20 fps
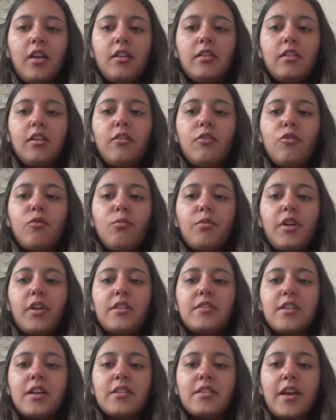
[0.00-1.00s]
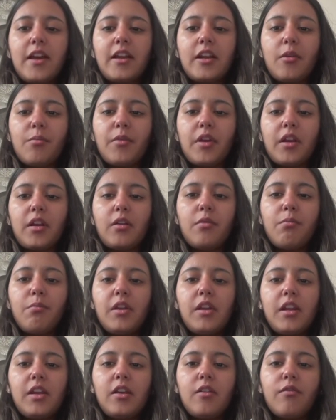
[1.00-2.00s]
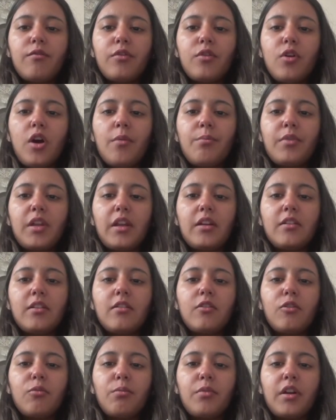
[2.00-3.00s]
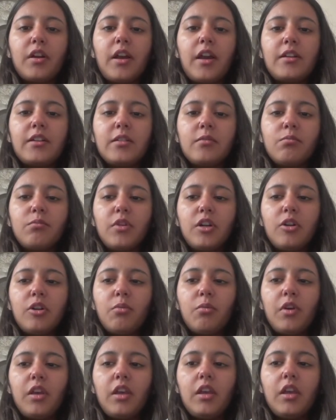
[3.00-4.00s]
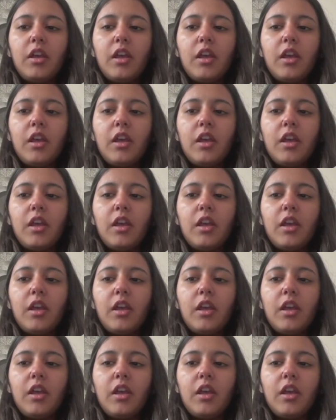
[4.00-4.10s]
The rubrics are dynamic, meaning if you update a rubric item midway,